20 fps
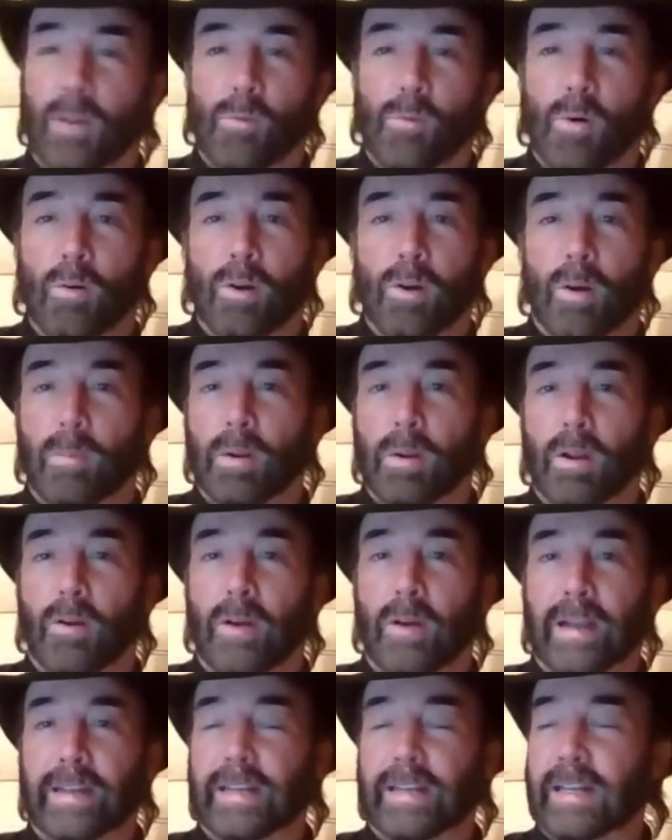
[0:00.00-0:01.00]
It won't go
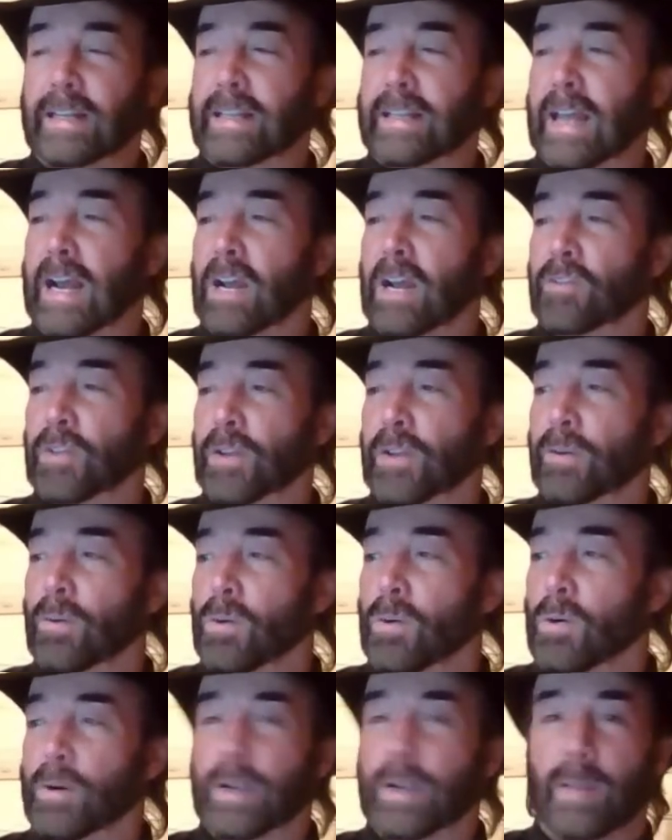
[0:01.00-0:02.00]
below 18,000
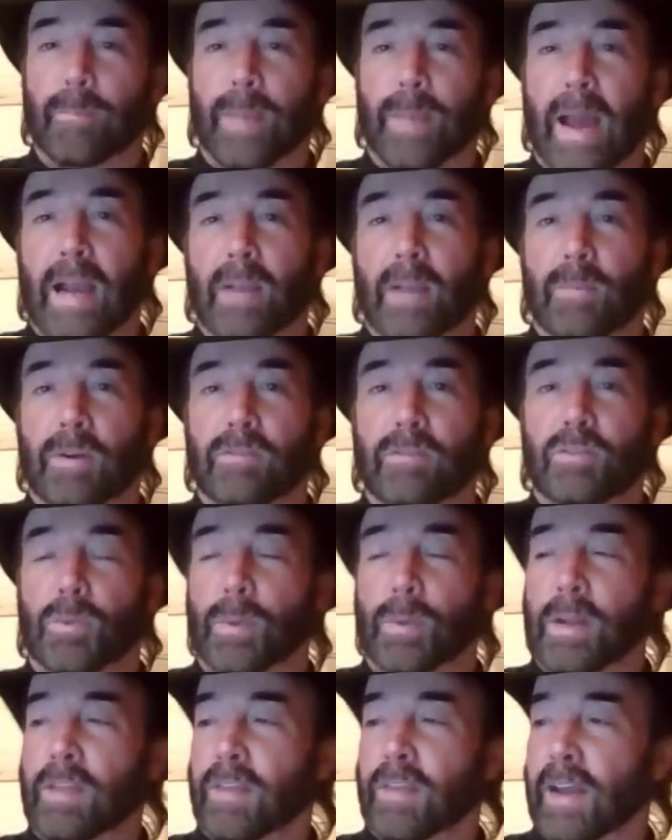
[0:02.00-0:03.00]
or get back above
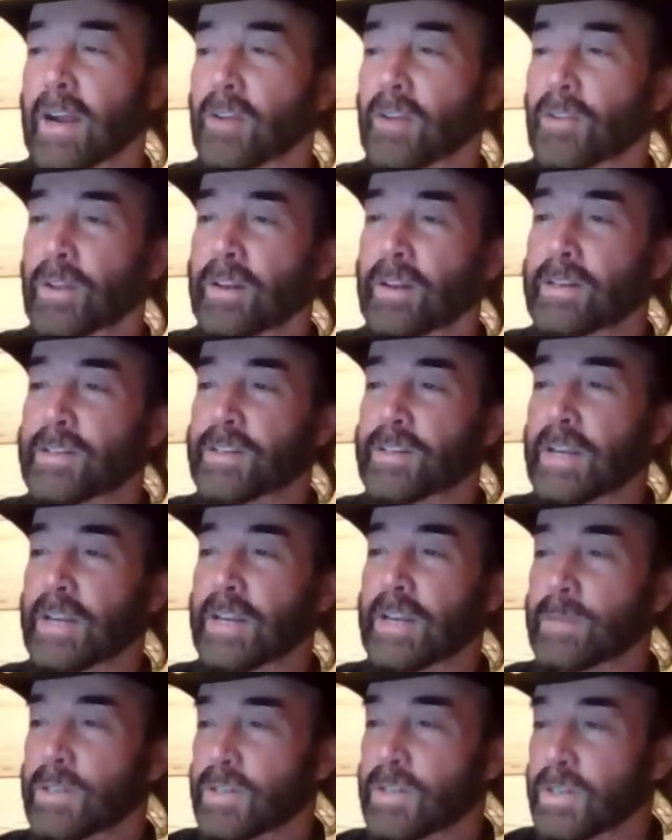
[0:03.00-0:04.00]
20,000, it seems.